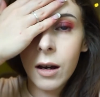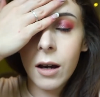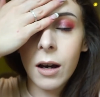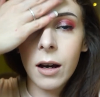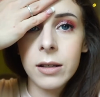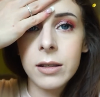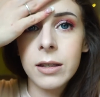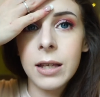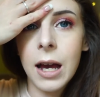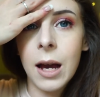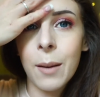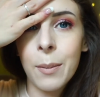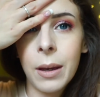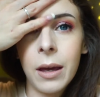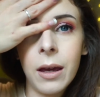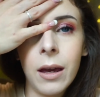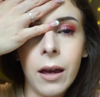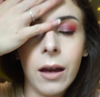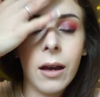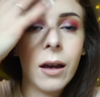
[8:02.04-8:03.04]
I set up
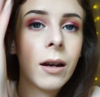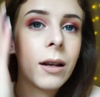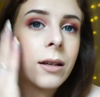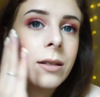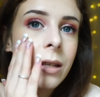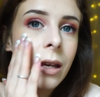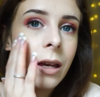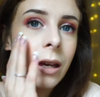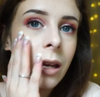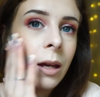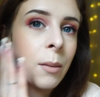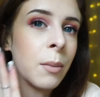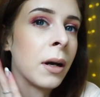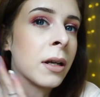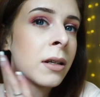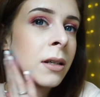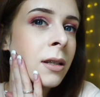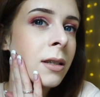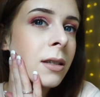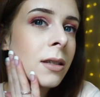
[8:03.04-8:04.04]
here and I set here, but I
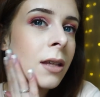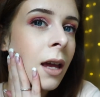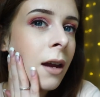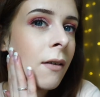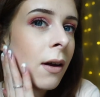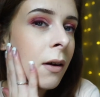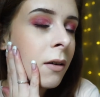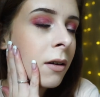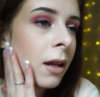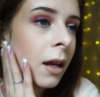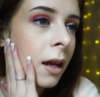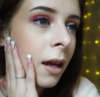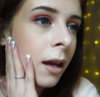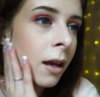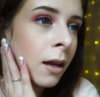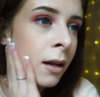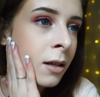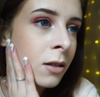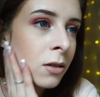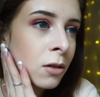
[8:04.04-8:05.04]
didn't set around
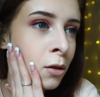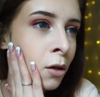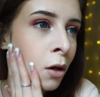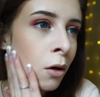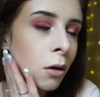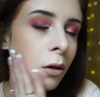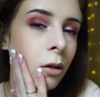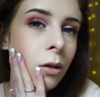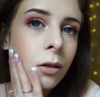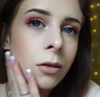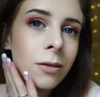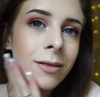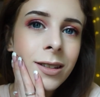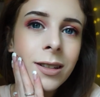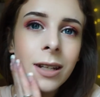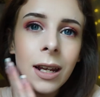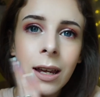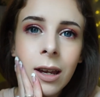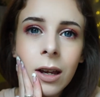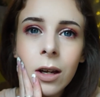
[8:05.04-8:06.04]
here and it's not
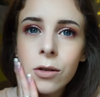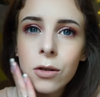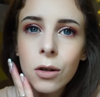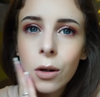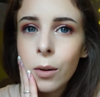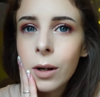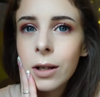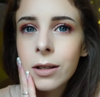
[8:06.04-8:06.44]
sticky at all.